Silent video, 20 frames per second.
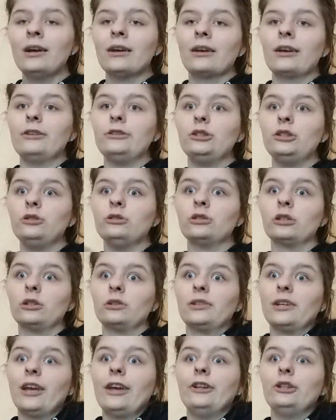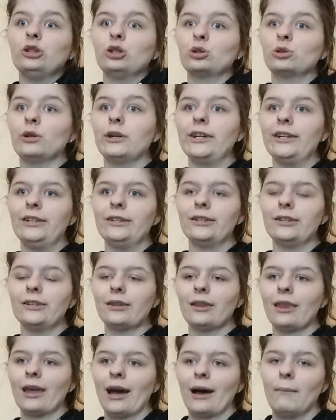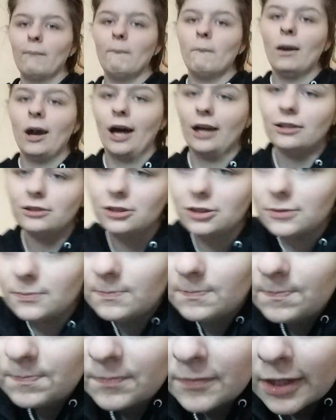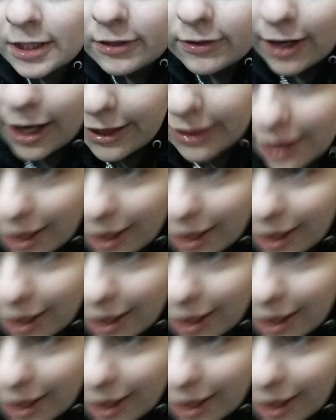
'Cause you just enjoy it that much. Like